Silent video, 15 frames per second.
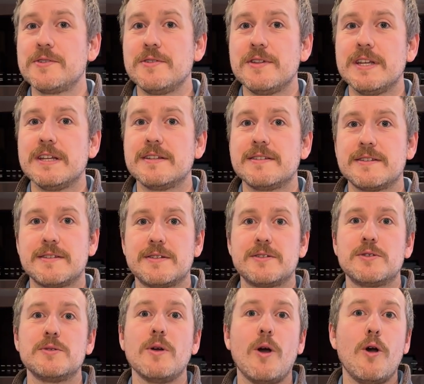you need
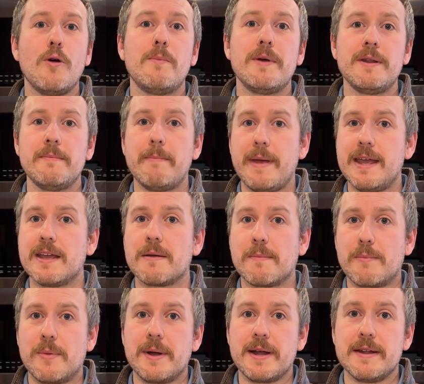to open bake
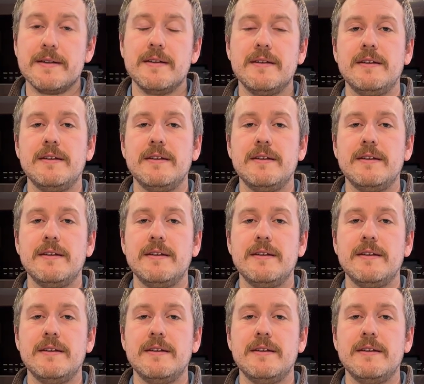bread.